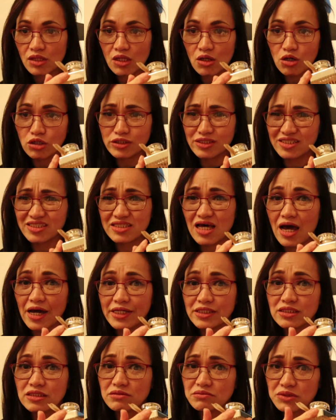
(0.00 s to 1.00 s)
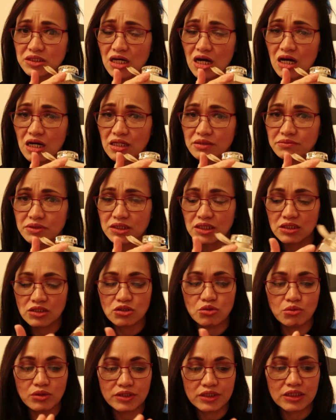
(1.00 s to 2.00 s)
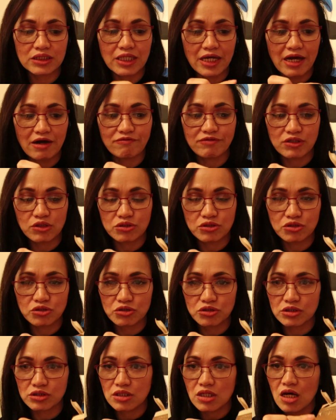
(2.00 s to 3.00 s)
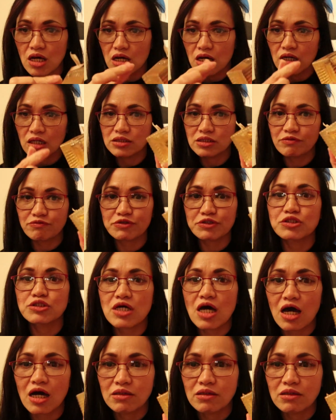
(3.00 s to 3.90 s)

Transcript: on the side sometimes, and you will see they have a contoured on different